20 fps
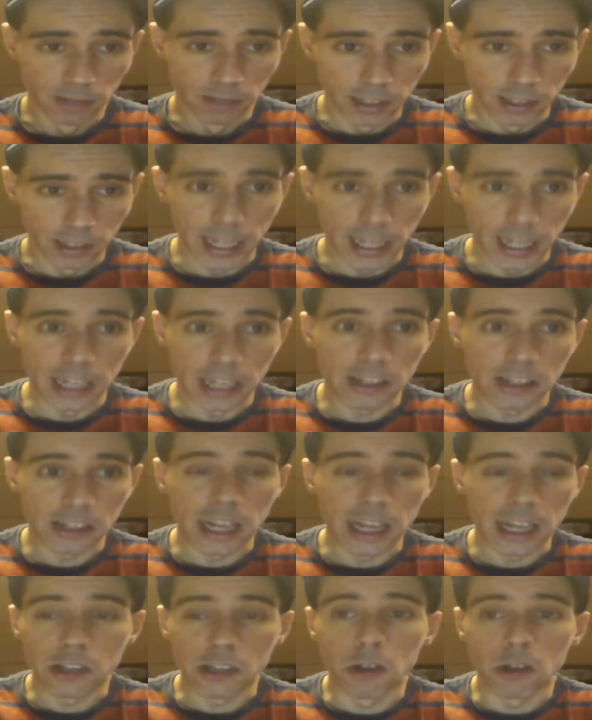
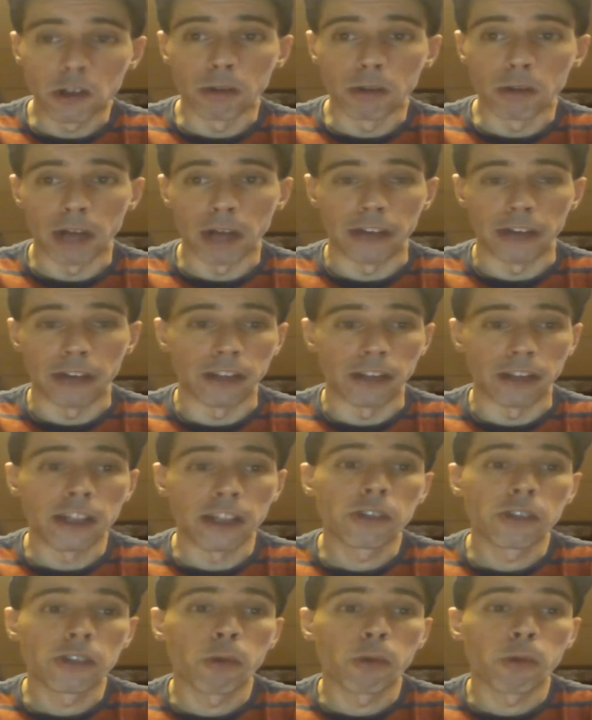is Google Plus, and
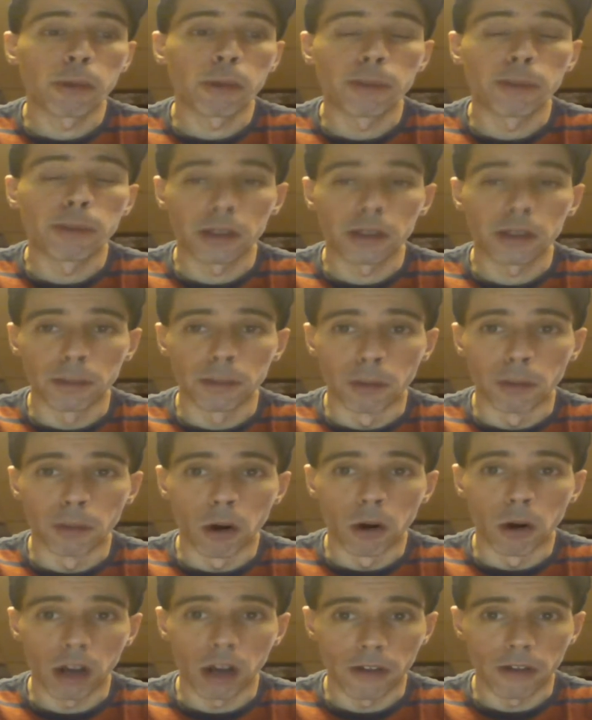this is where we put the
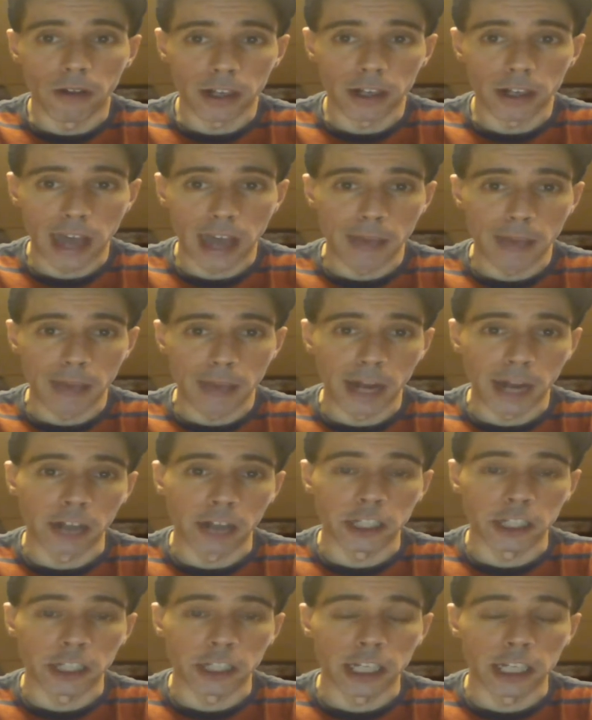bulk of our time and
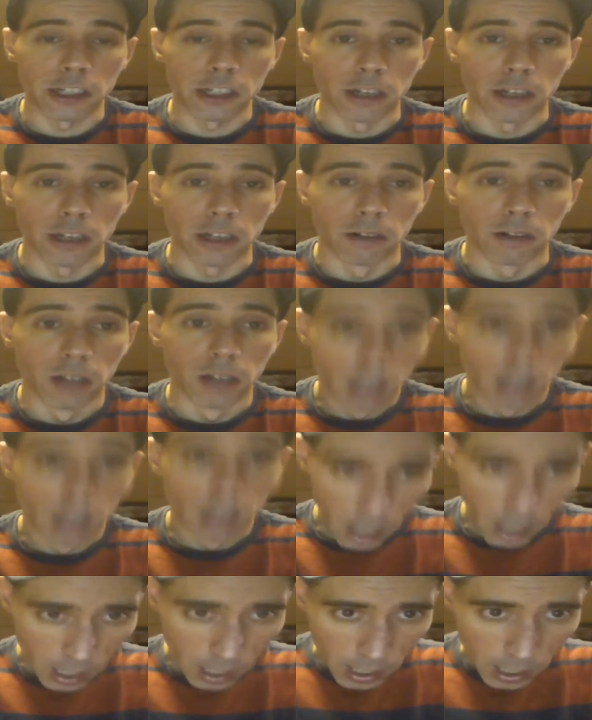energy into.
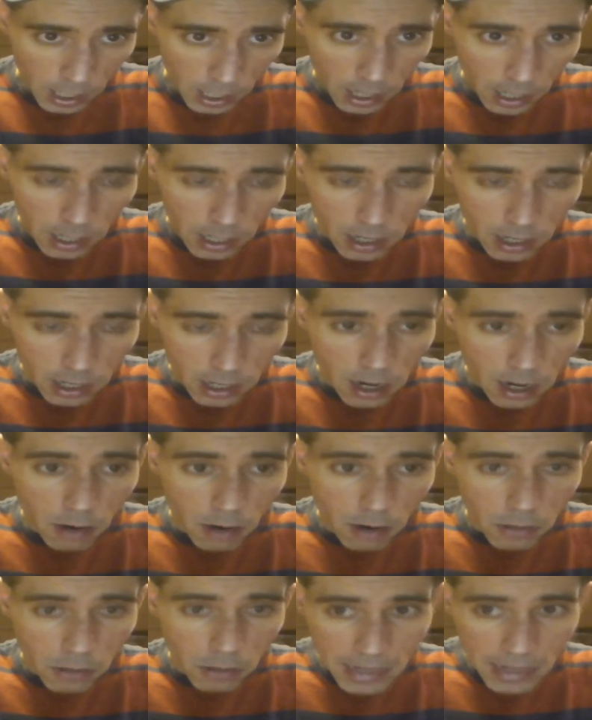
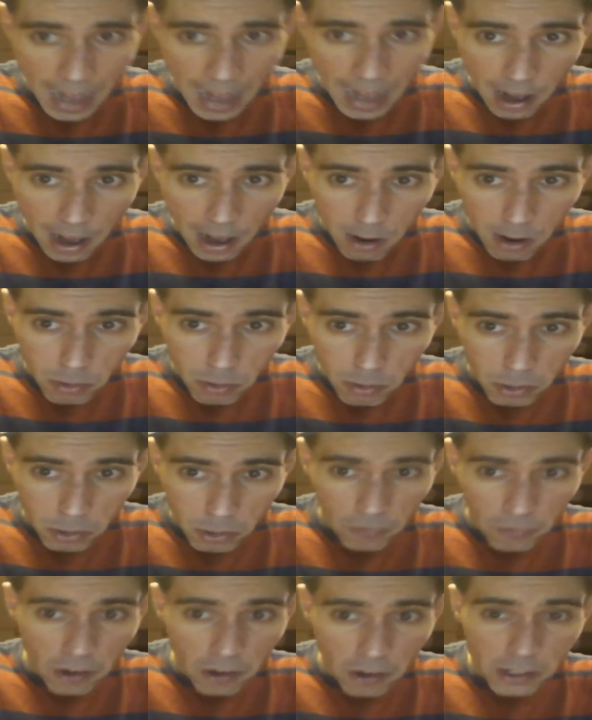Now we're
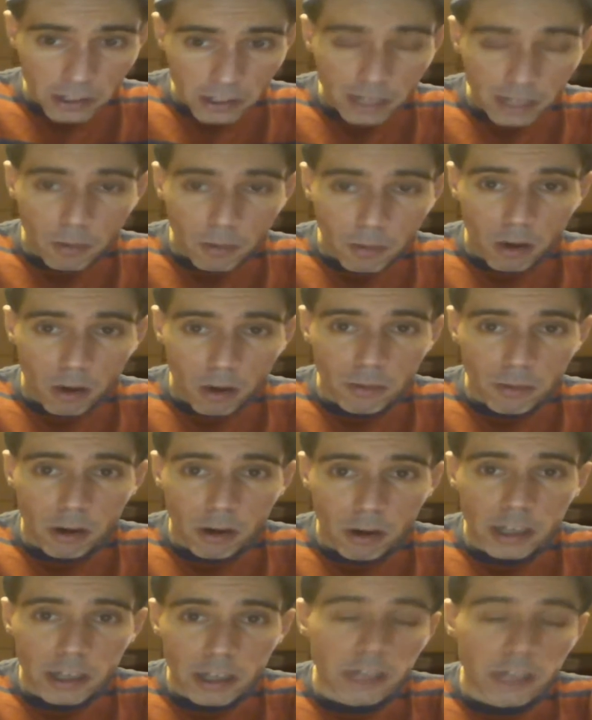focusing more and
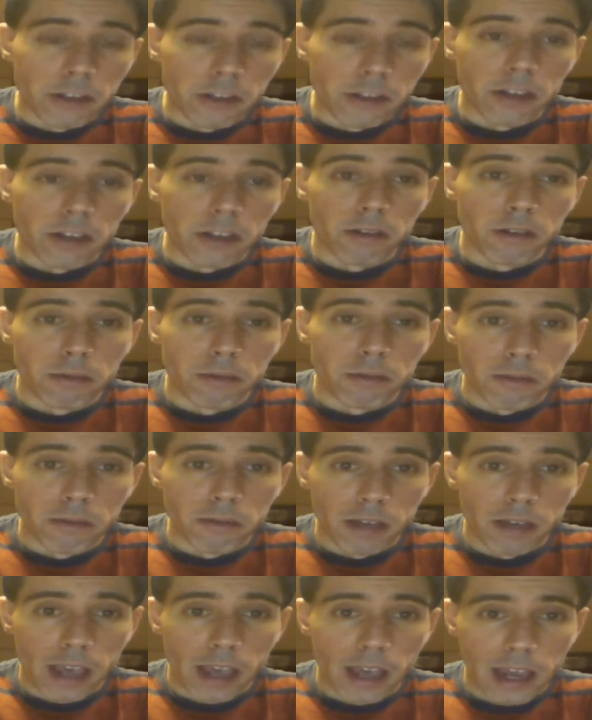more on YouTube
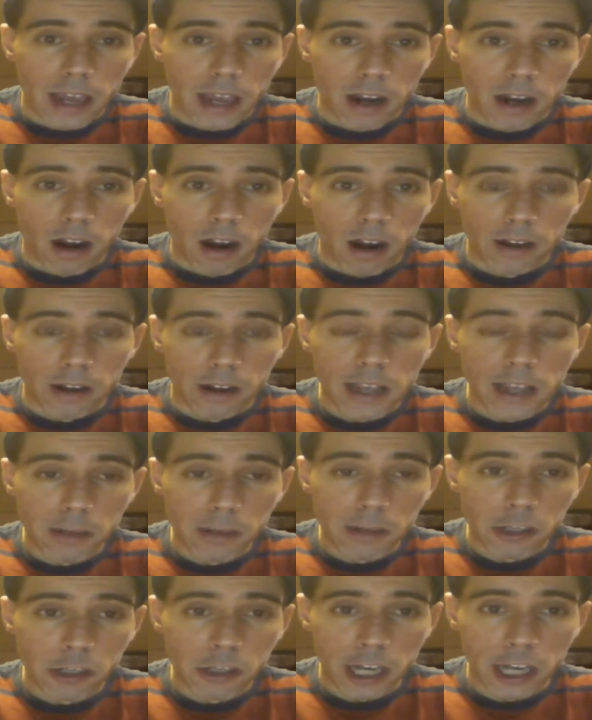and our
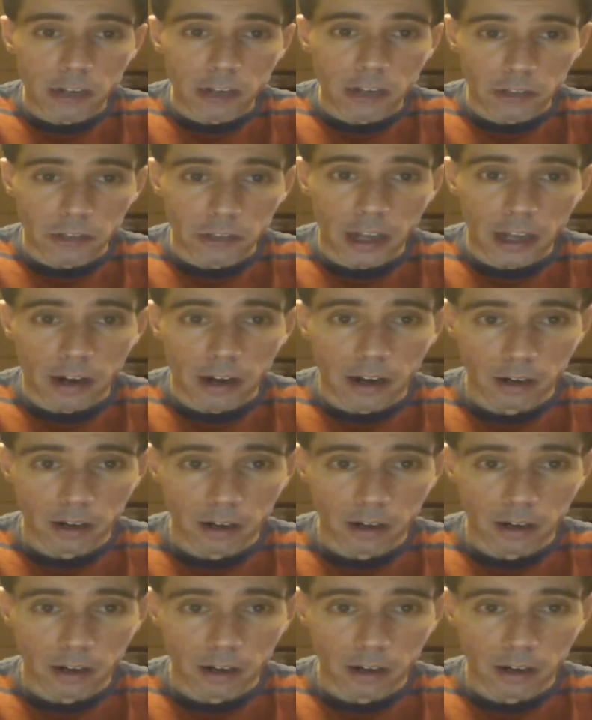gaming channels there